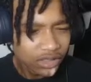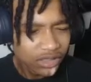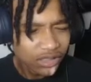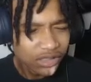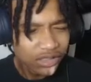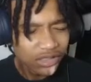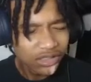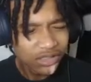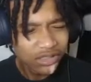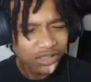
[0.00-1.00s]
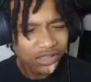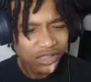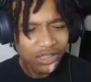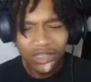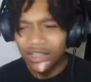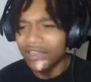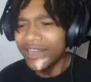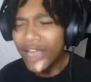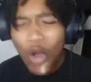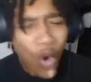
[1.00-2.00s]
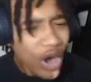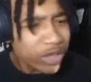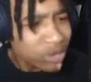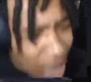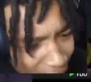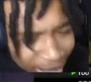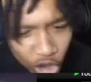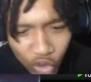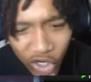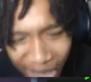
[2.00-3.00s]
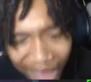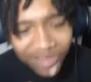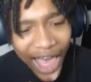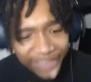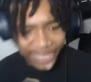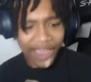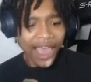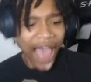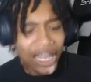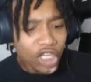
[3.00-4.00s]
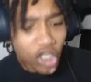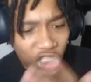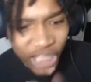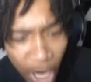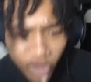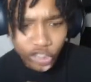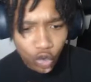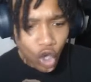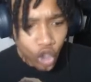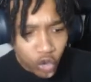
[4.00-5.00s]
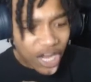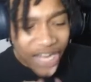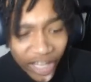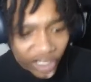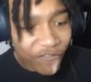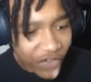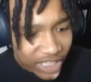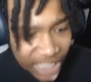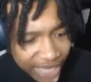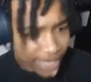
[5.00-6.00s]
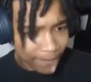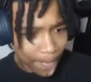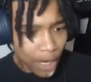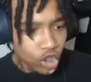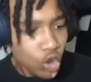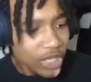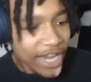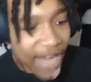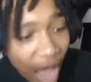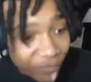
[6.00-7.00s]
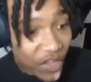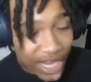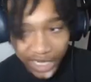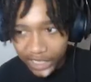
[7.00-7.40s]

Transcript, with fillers: Nigga, who are you talking to? You're not like that. I literally carried you. You did nothing for the team. You did nothing.